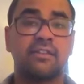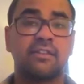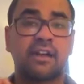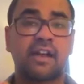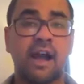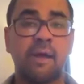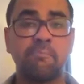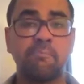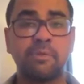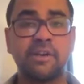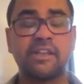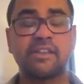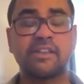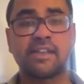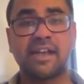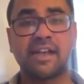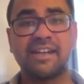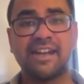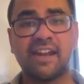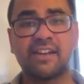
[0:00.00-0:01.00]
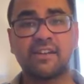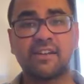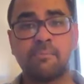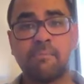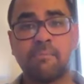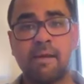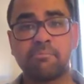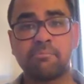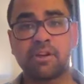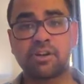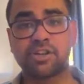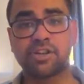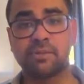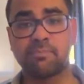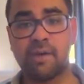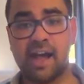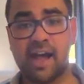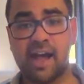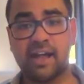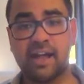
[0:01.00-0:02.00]
The company's net
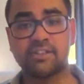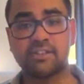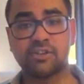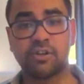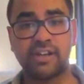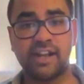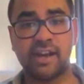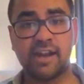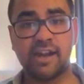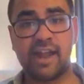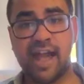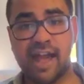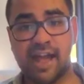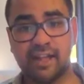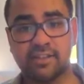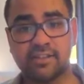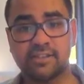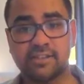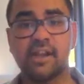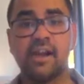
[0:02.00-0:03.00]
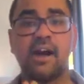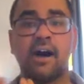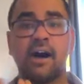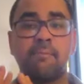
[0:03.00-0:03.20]
membership adds or net adds,